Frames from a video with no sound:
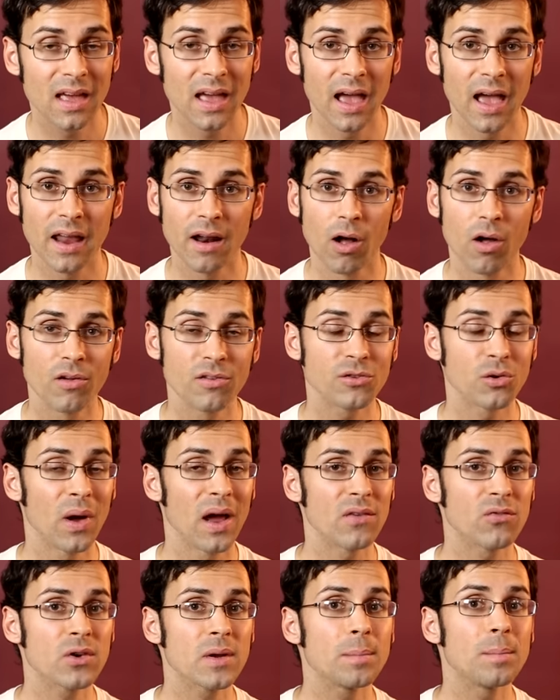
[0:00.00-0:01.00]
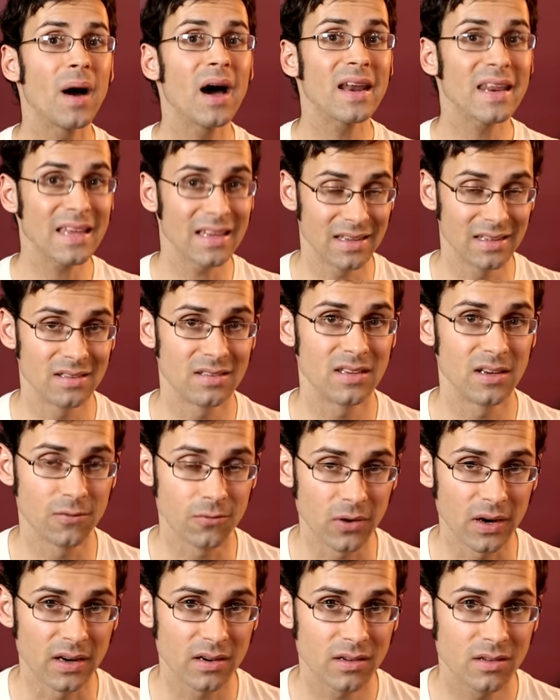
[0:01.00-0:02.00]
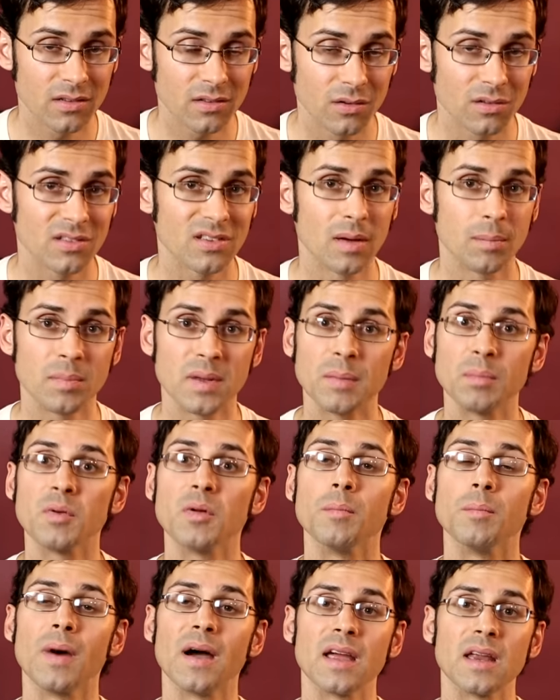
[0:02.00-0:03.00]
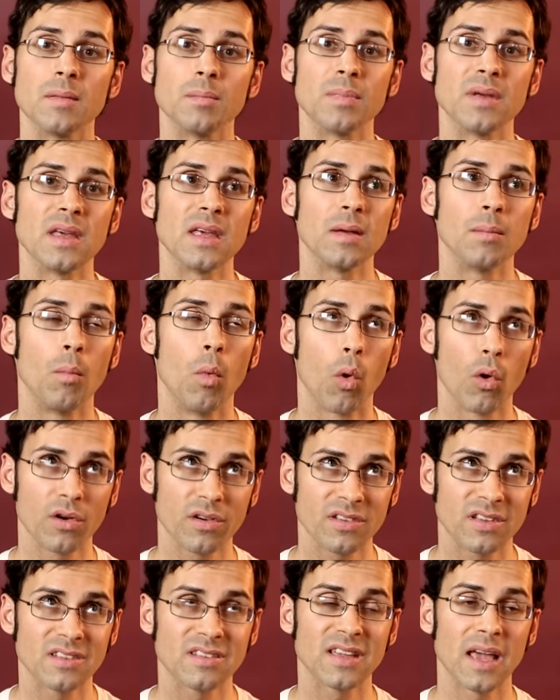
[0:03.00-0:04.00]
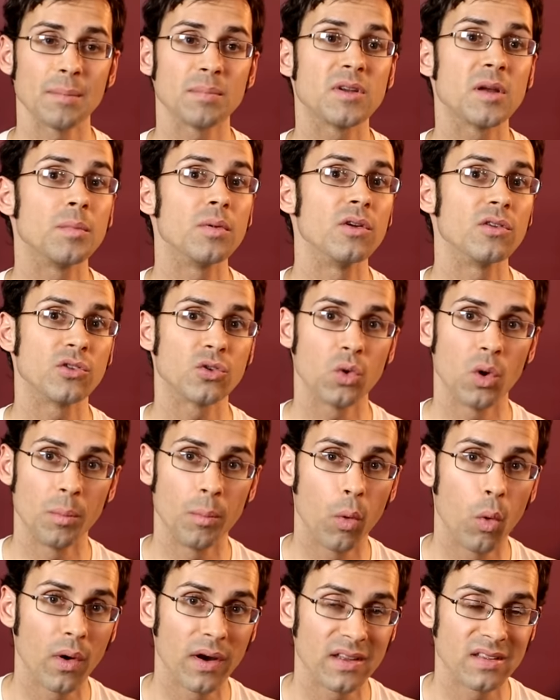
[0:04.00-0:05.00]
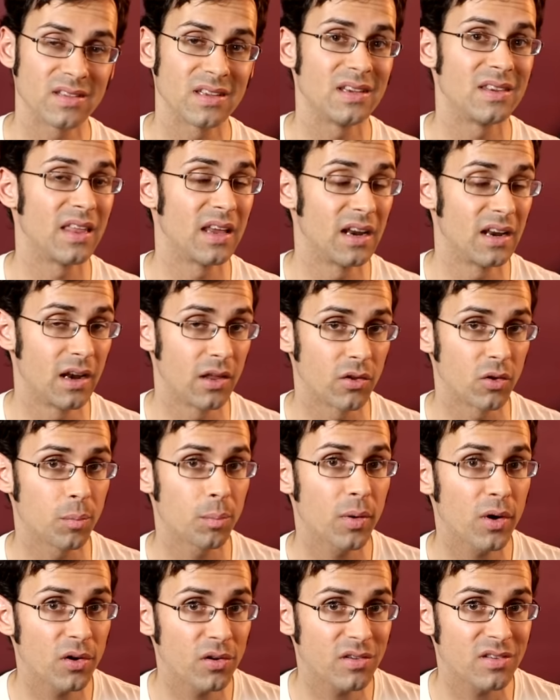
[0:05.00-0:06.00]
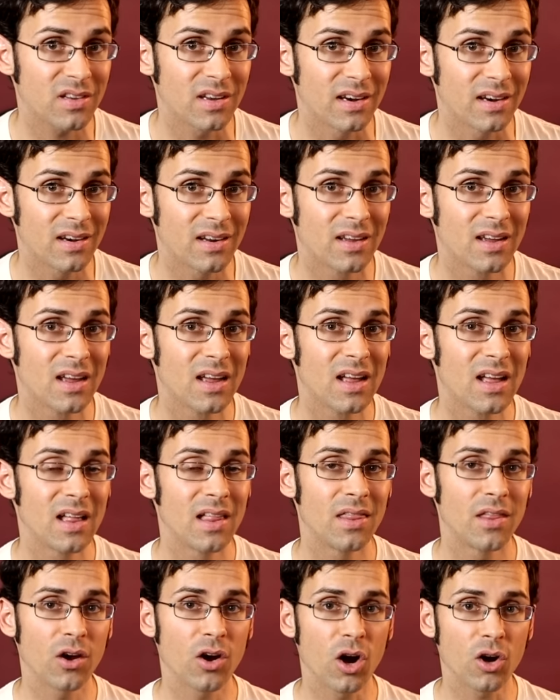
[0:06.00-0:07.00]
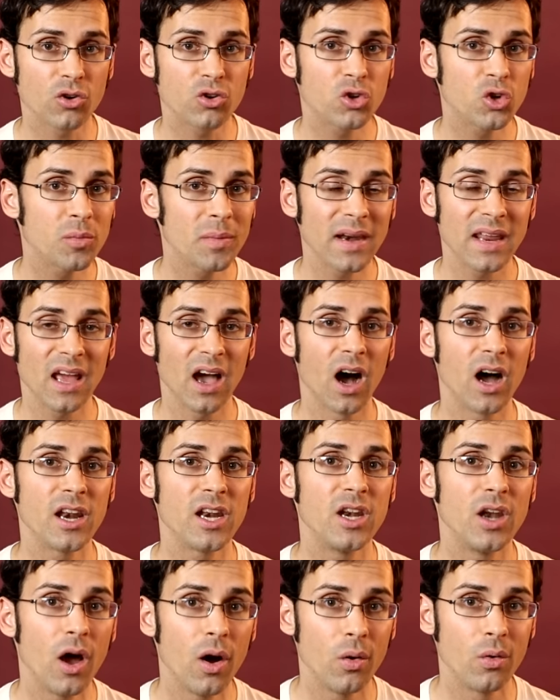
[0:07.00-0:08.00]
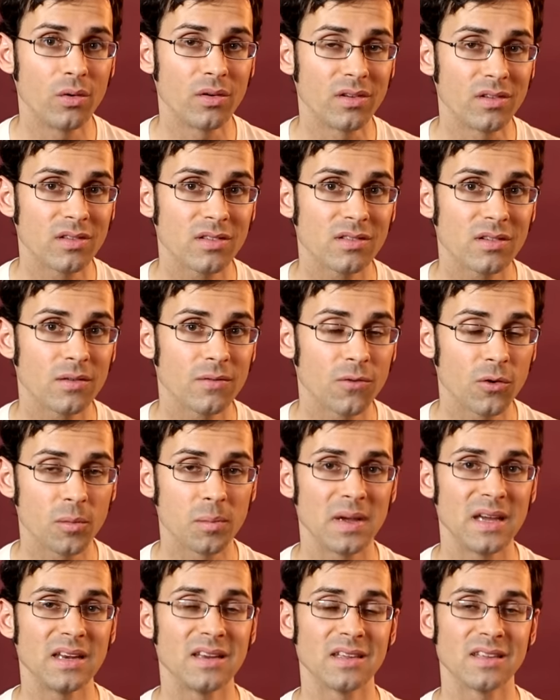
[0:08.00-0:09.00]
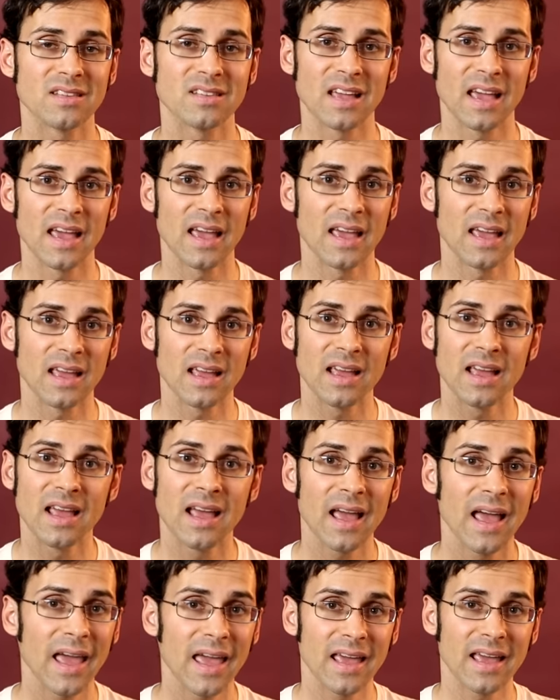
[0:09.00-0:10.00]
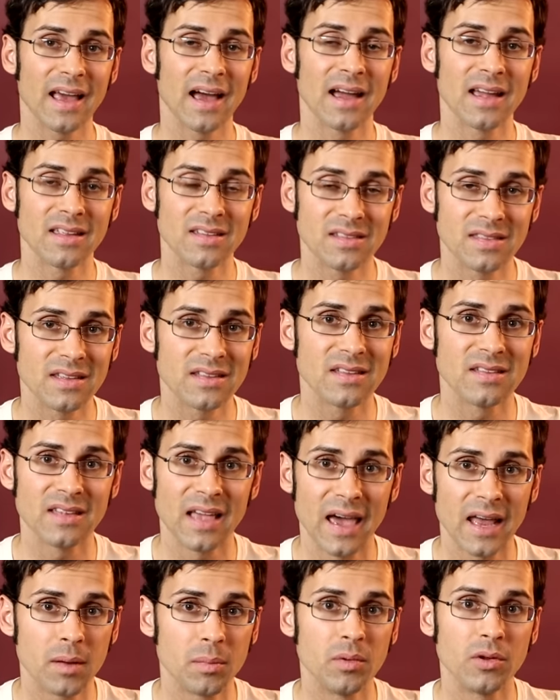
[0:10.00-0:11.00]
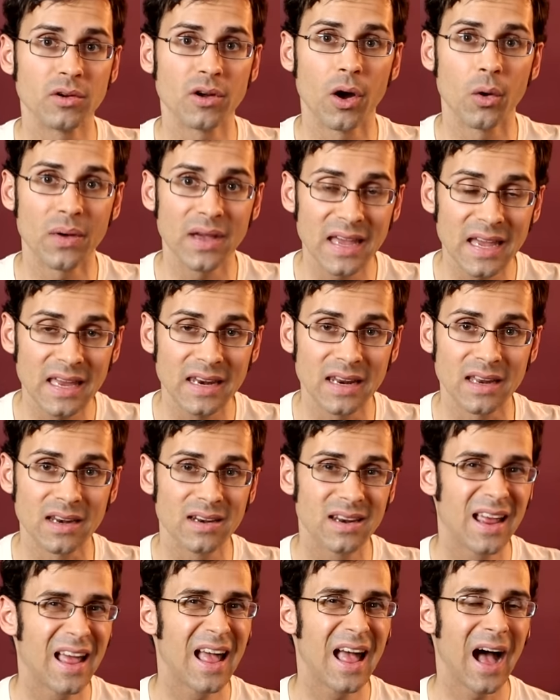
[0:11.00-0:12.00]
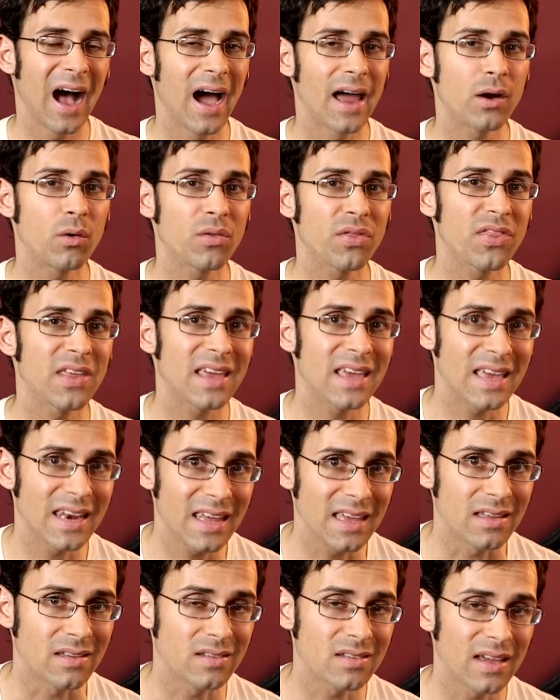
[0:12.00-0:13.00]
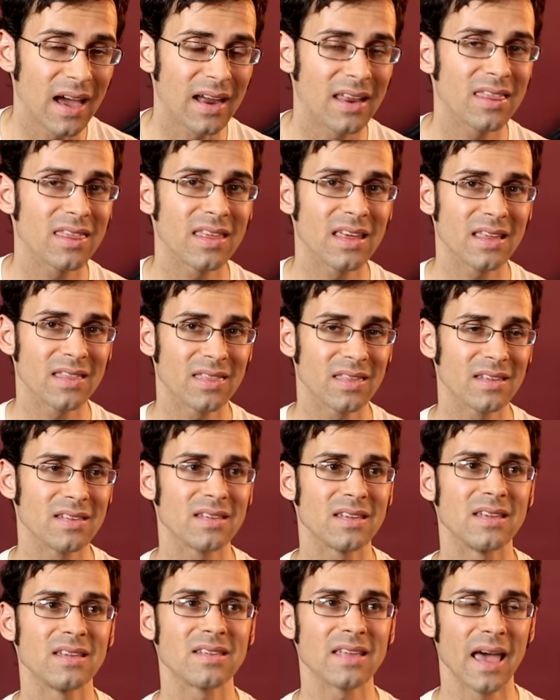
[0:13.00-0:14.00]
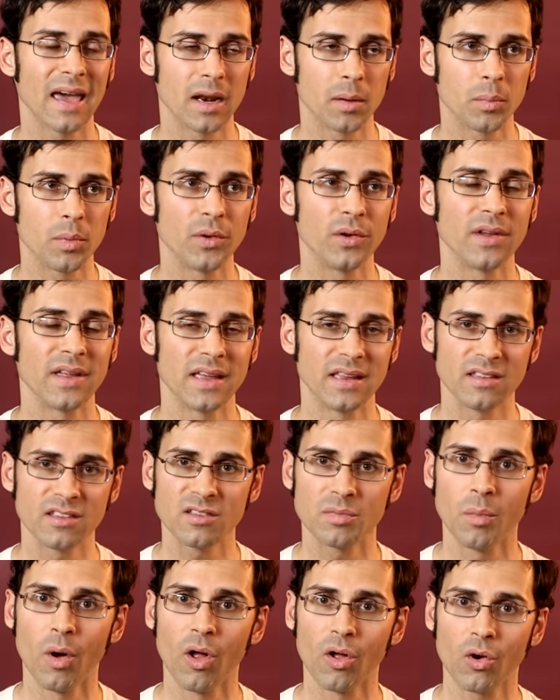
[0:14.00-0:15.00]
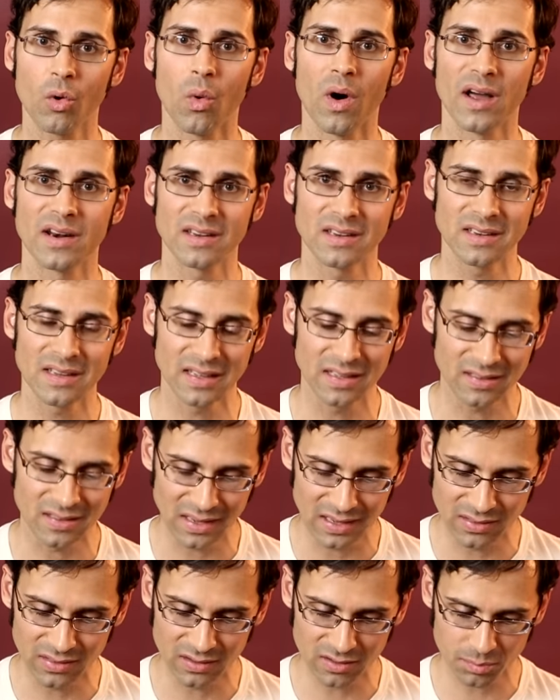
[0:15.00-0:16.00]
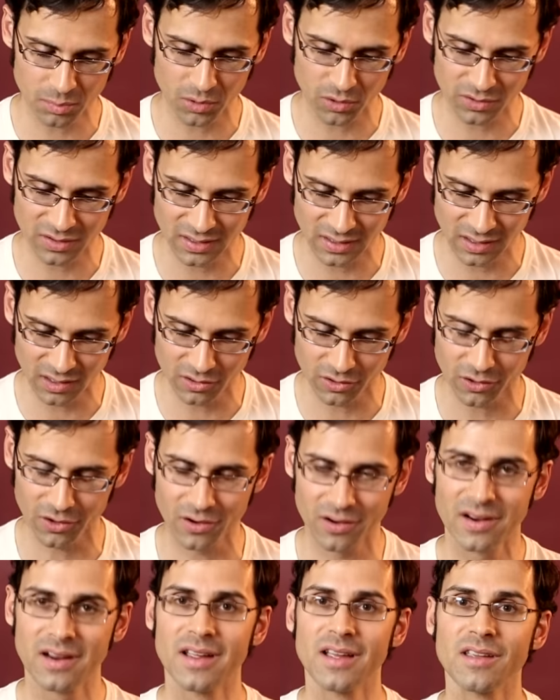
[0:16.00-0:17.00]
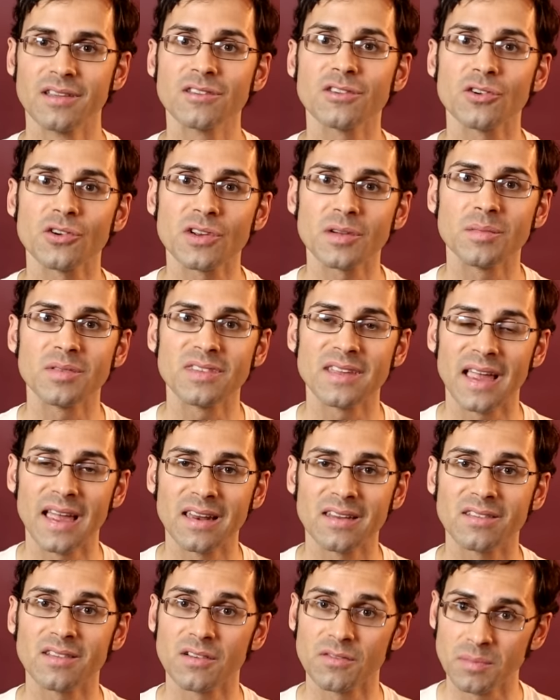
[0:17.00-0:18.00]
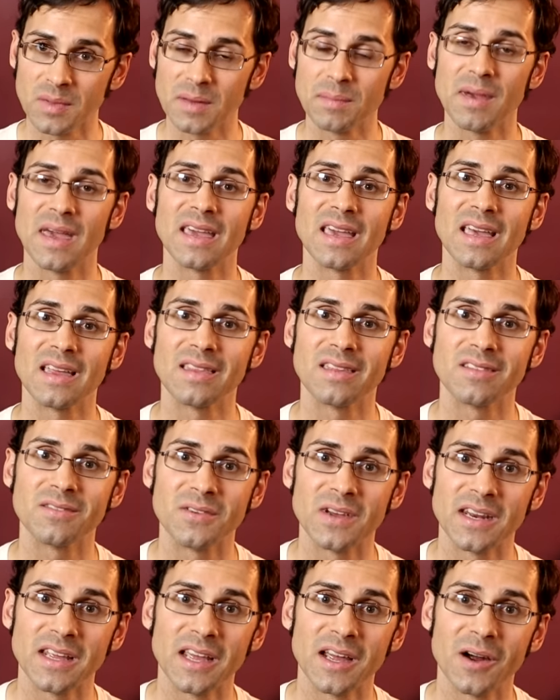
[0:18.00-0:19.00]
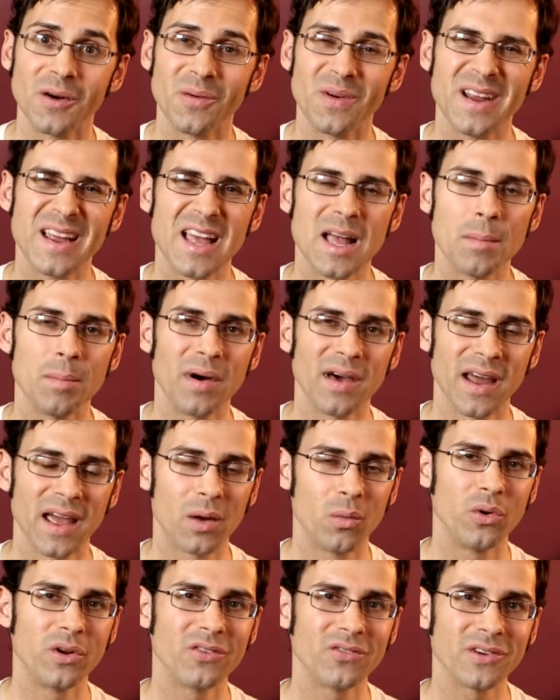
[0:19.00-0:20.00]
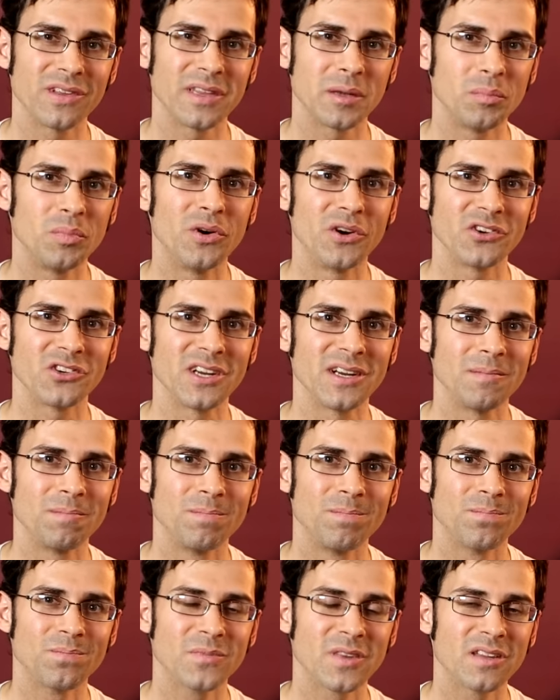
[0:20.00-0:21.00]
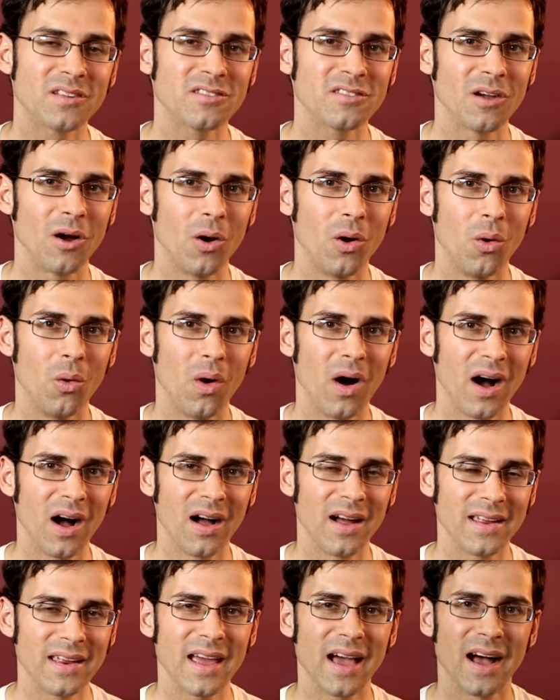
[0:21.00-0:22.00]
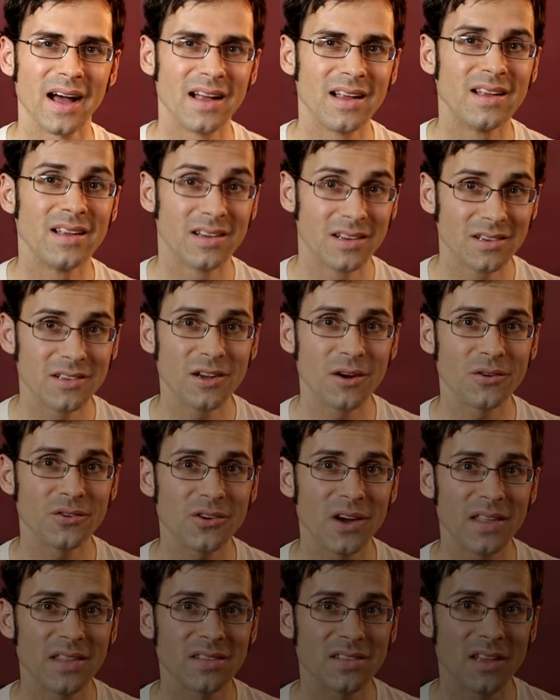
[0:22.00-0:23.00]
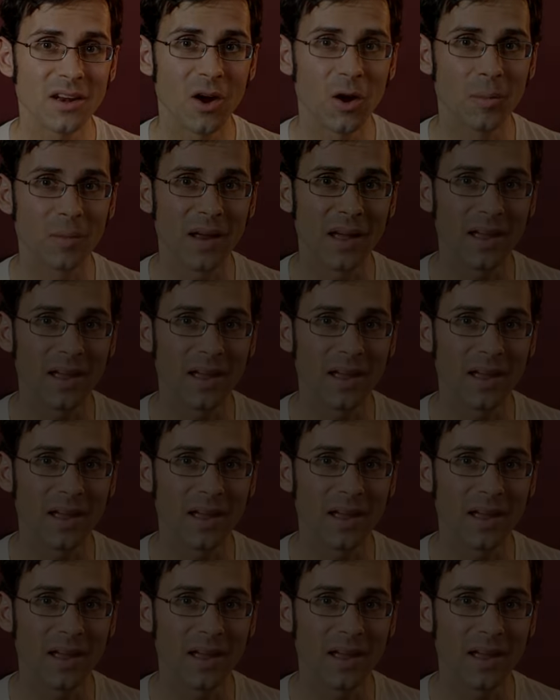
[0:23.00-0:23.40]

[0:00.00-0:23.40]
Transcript: And also, everybody is different. So some people might be more susceptible to a poison than another person. There are too many unknowns for me to say, hey guys, this is edible, go eat it. I don't think it is. I think this is edible in small quantities in this particular circumstance of me making this video, but I wouldn't really push it. So yeah, don't try this at home,